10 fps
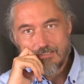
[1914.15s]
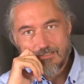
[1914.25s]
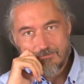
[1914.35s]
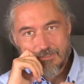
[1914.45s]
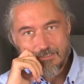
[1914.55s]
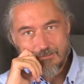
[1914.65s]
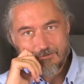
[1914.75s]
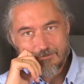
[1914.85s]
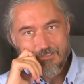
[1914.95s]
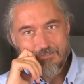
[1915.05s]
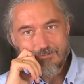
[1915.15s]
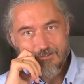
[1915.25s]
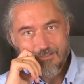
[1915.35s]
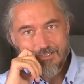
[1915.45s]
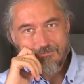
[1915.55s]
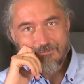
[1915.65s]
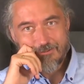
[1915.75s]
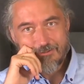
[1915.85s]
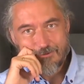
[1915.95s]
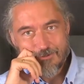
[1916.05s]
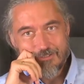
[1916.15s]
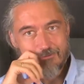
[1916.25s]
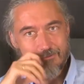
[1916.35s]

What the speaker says: and we can also live our life in the world